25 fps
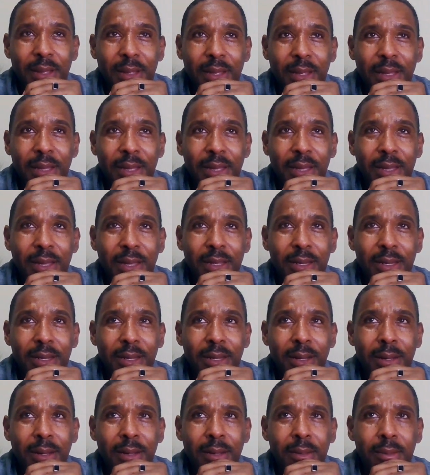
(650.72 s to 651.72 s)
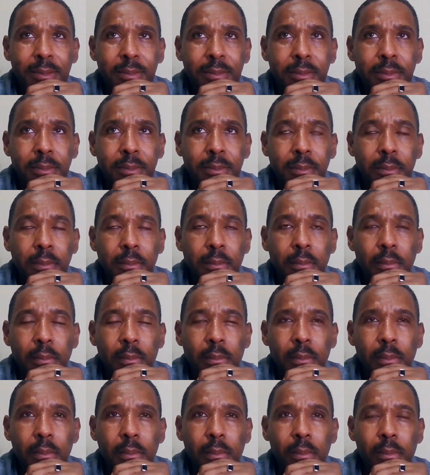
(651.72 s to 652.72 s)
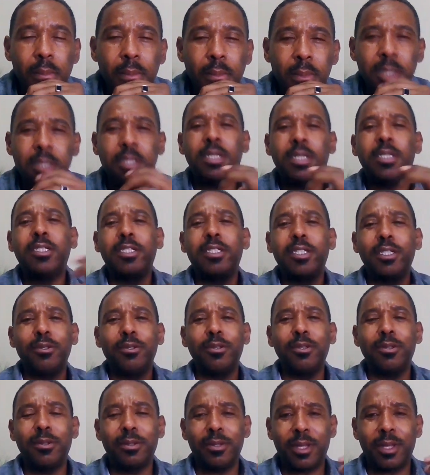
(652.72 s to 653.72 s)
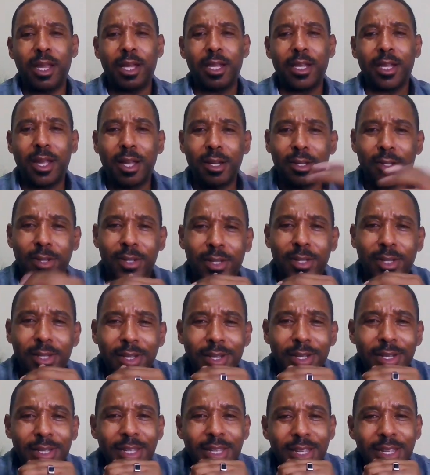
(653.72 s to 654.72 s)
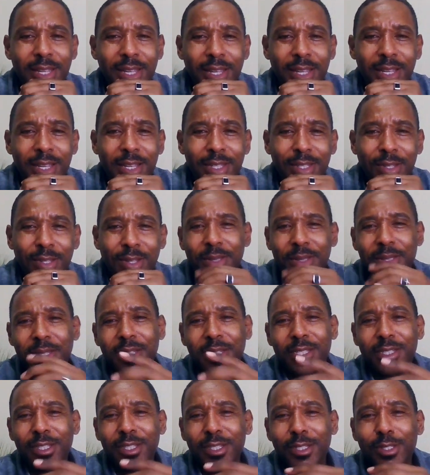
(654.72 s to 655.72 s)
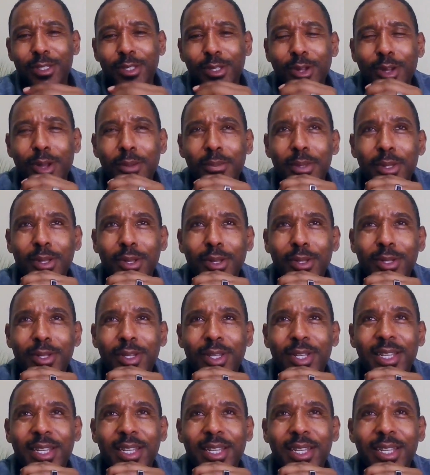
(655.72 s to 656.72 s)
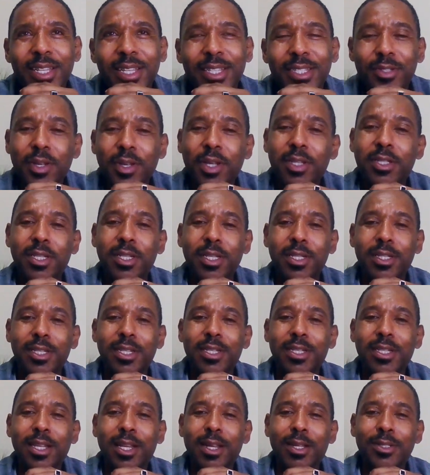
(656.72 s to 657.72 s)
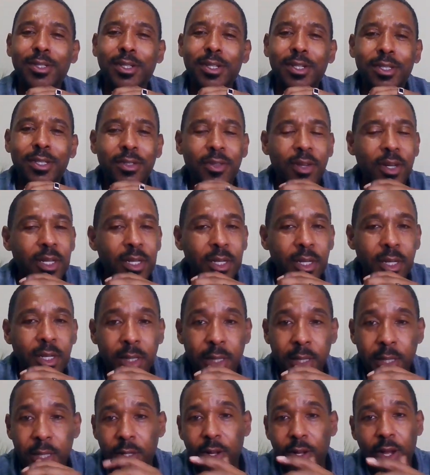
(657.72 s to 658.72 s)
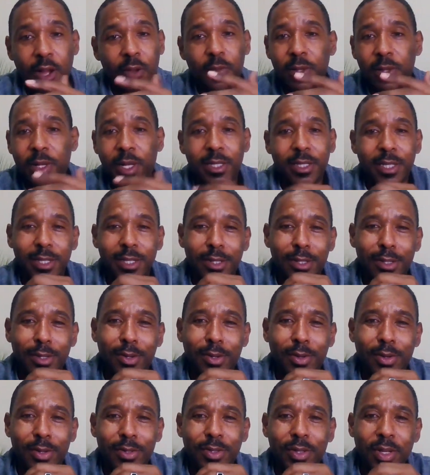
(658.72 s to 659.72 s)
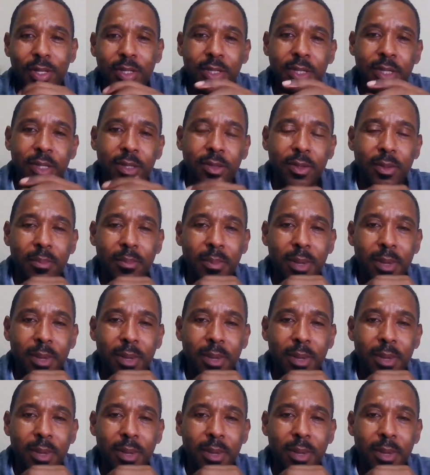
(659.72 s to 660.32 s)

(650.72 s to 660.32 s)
and and then she had got online. So I think she saw me on there. And so I sent her, I was going to try to get off, but I said no. So I sent her a